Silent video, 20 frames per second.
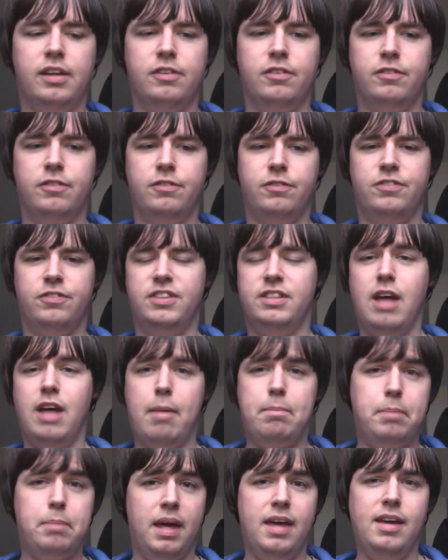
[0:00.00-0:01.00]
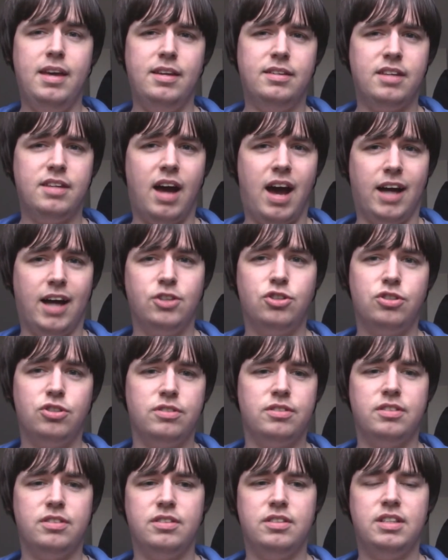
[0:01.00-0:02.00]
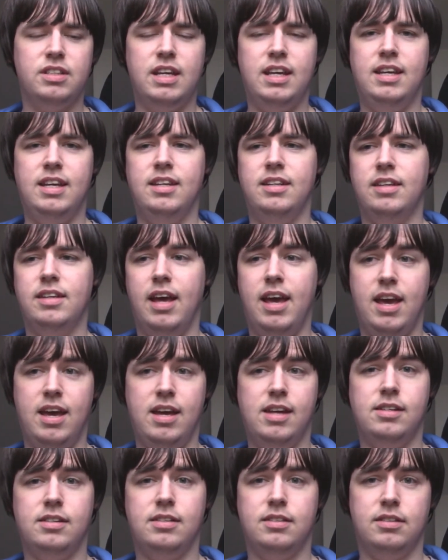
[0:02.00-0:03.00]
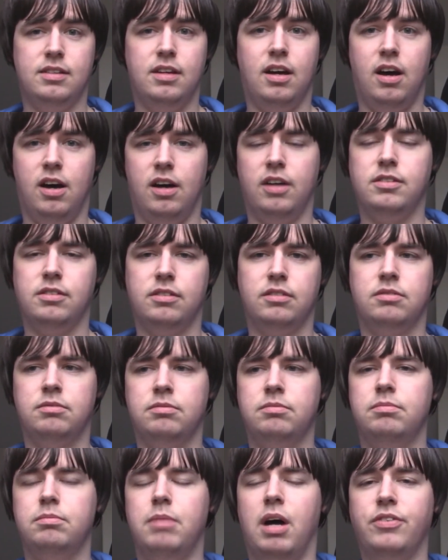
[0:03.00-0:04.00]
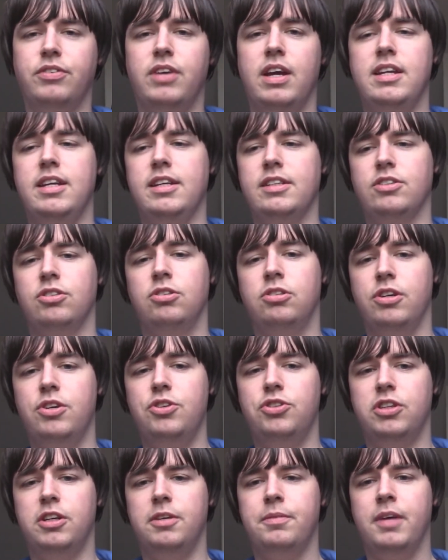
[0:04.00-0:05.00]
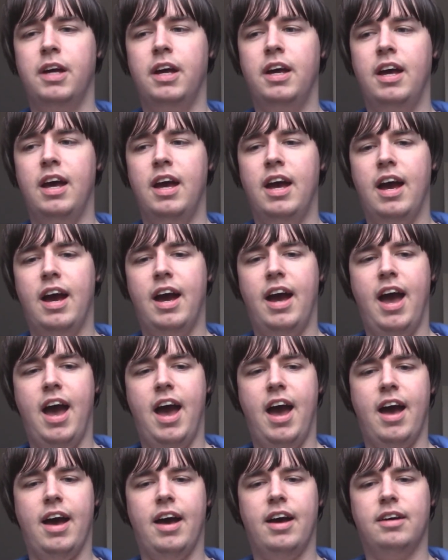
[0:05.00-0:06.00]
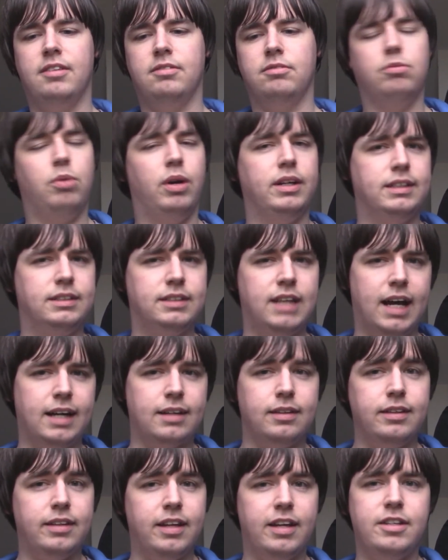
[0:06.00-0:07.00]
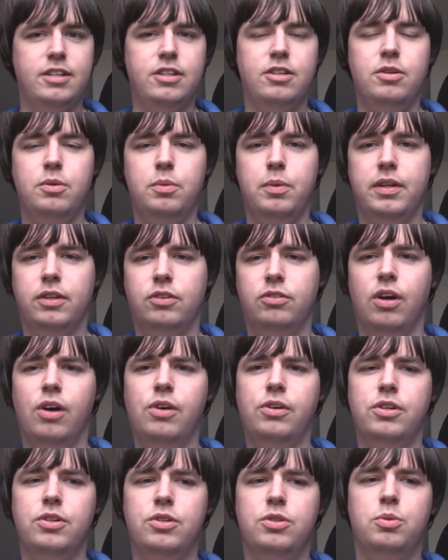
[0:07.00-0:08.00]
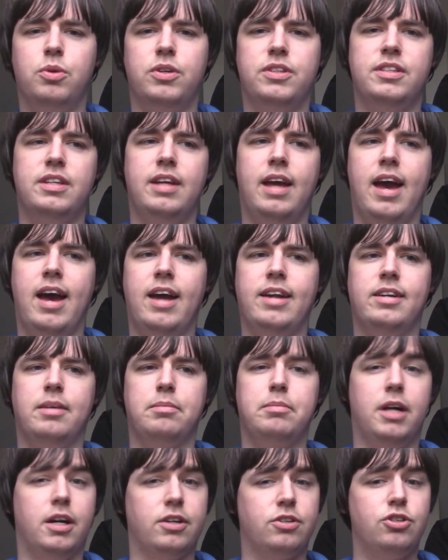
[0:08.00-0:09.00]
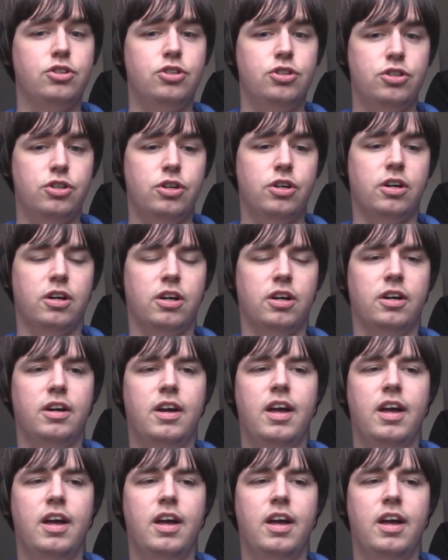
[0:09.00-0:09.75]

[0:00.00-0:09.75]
set piece action scene in on Moff Gideon's cruiser. Uh, what exactly they do with Grogu towards the end, I'm not sure.